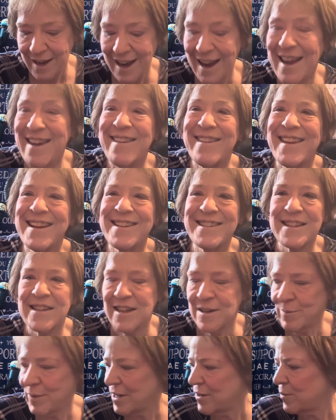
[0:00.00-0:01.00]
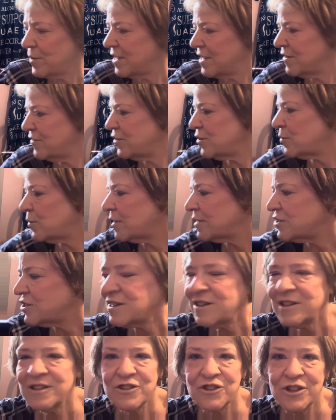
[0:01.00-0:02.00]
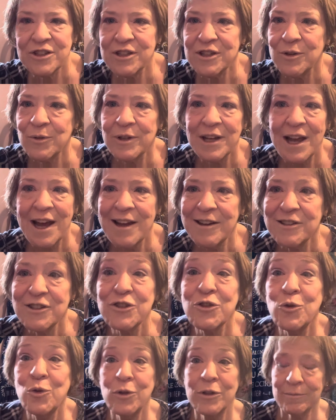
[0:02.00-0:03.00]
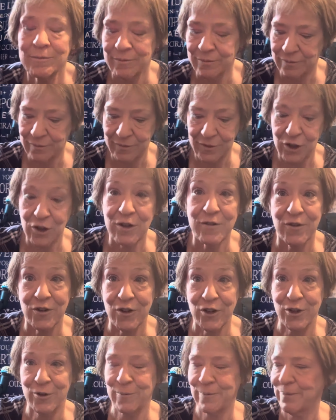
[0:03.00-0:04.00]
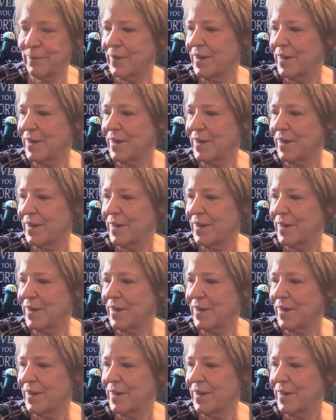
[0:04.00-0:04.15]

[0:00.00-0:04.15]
And that's the thing, by the way, if you're watching this just to relax, cool, good for you.